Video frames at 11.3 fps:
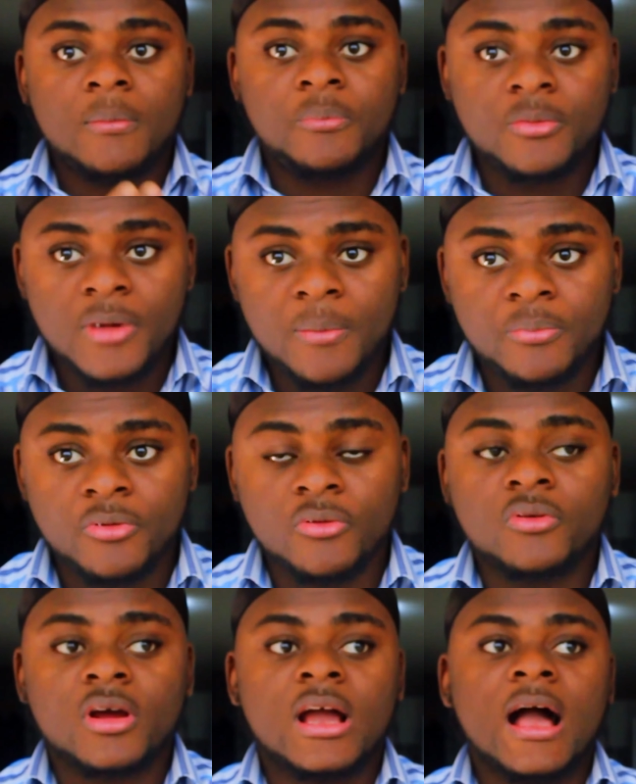Premiere
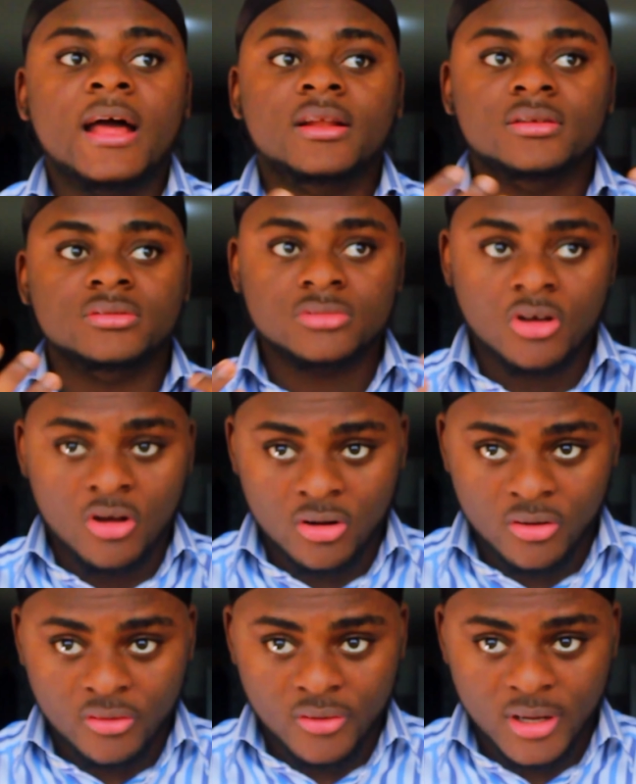Pro can
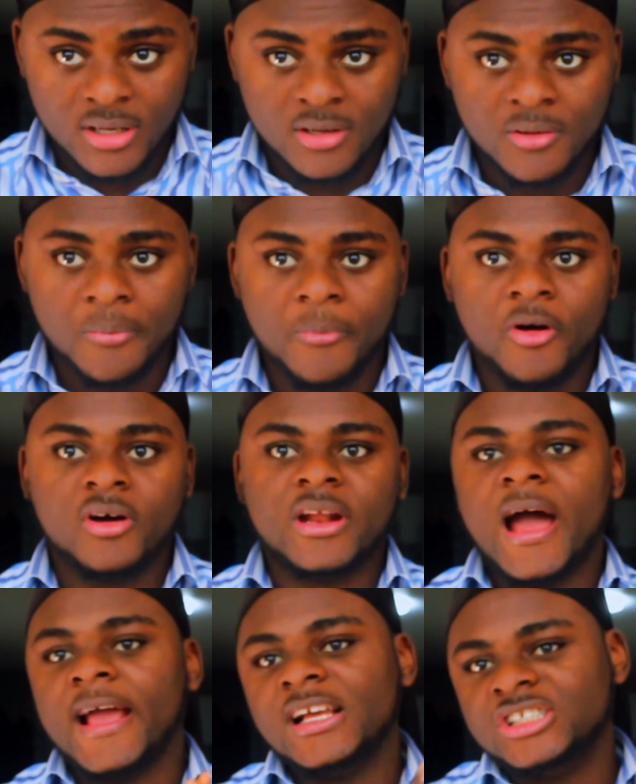color grade, but
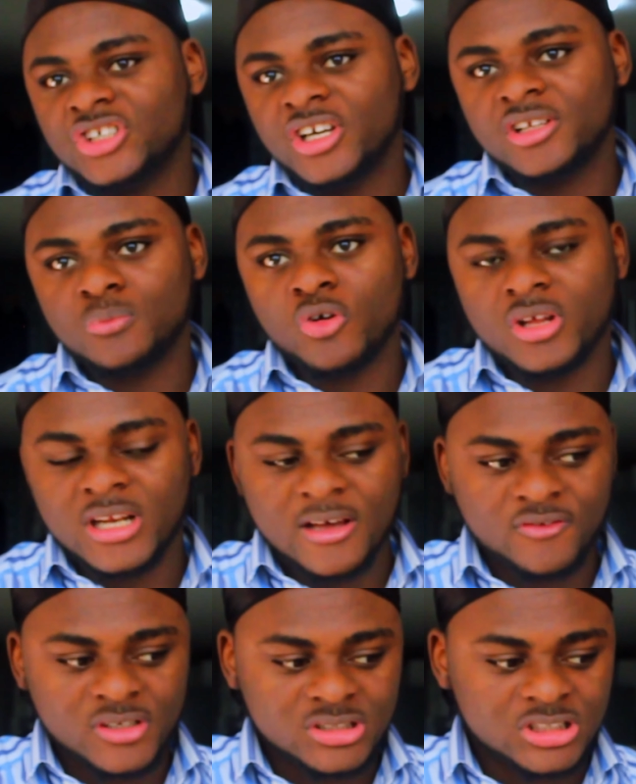I enjoy it more in
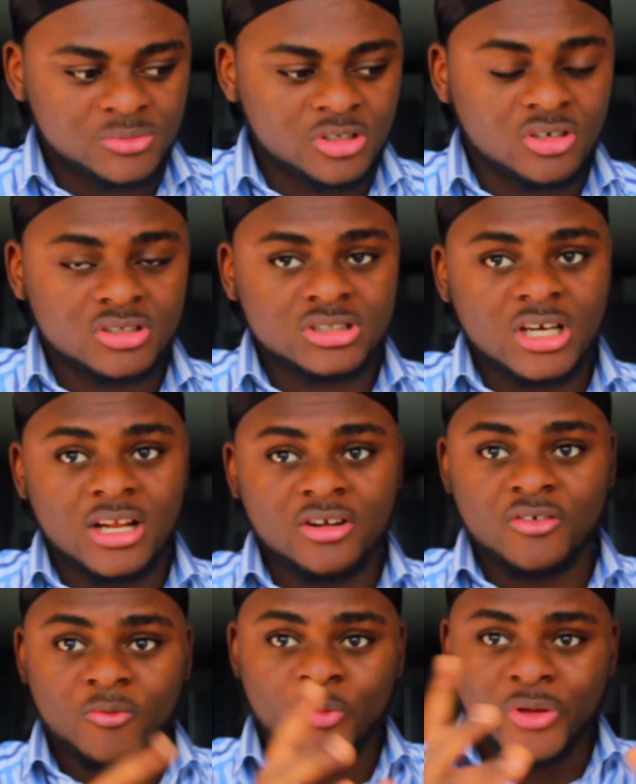DaVinci because there are a lot
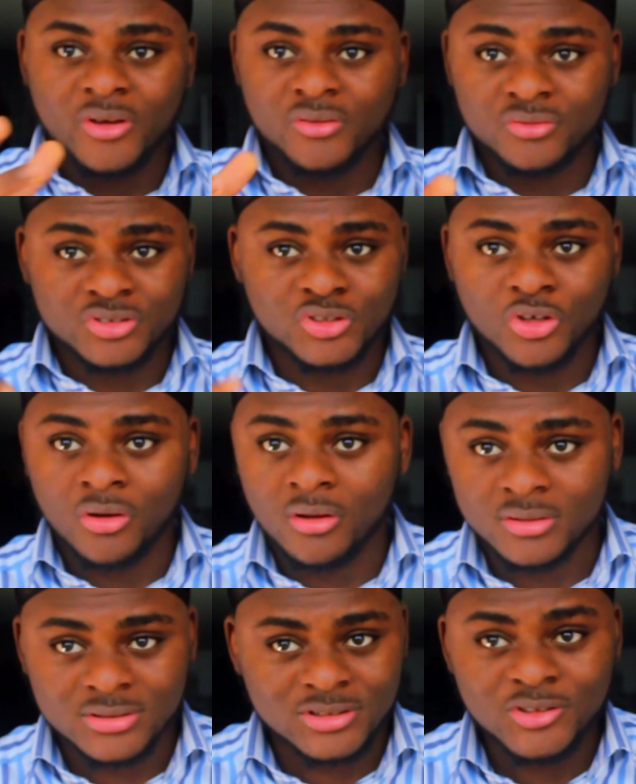of wheels,
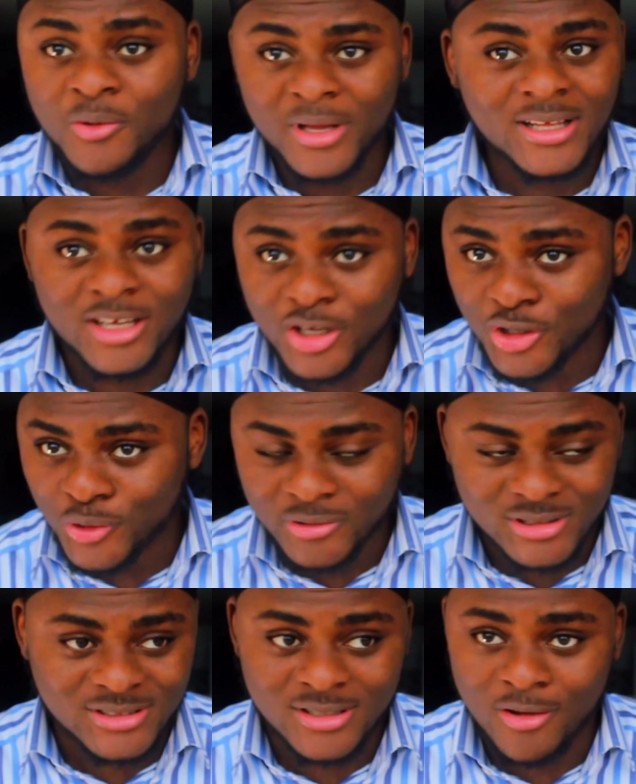nodes, so many
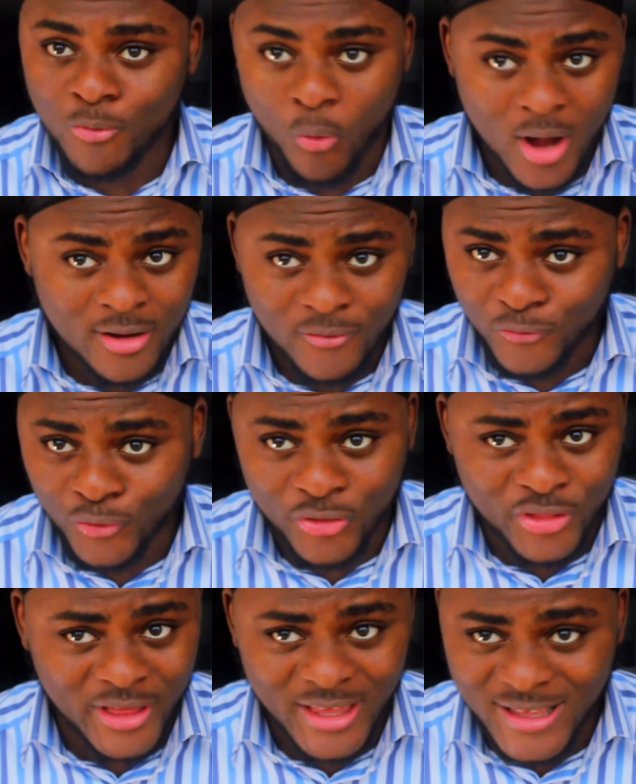cute, wonderful
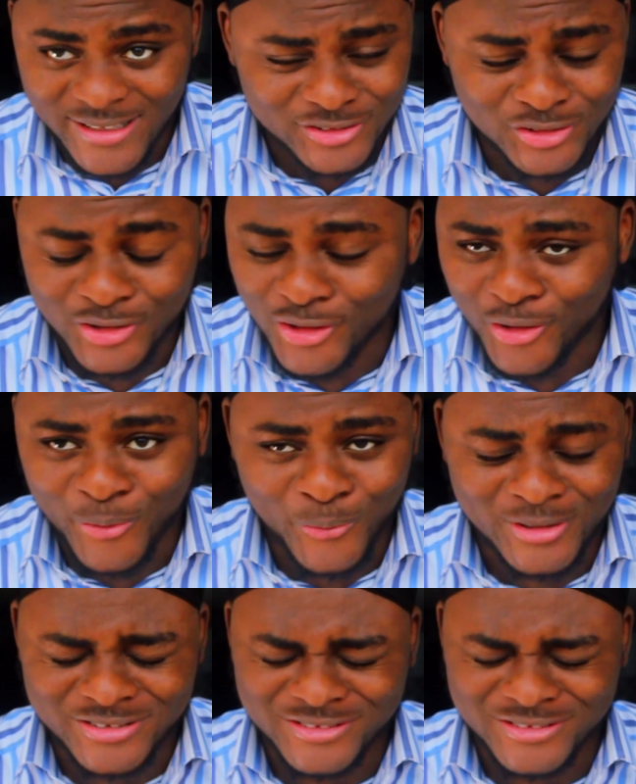things, you know.